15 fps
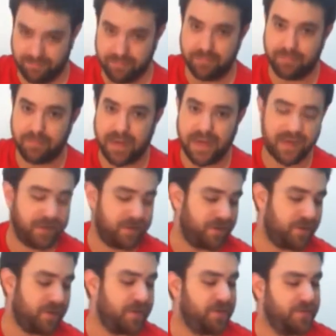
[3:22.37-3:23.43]

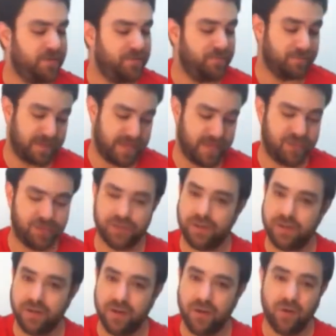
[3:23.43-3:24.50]
minor to
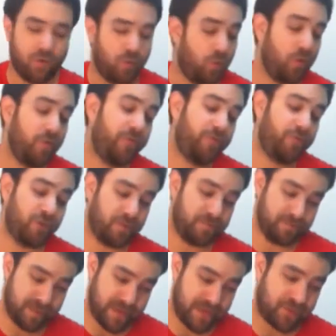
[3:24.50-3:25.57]
major, or
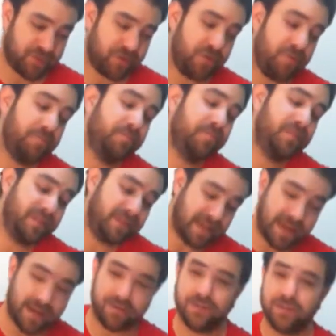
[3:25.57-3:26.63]
from major
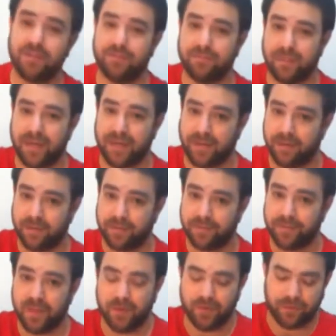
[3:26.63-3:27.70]
down to minor.
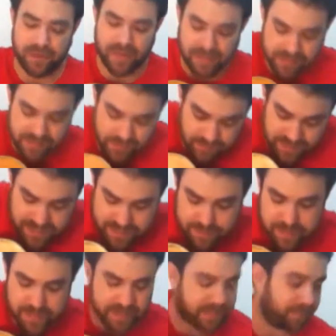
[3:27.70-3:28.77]
Okay, so let's
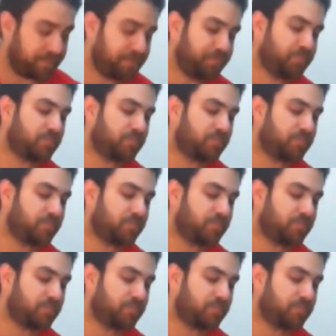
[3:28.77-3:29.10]
begin.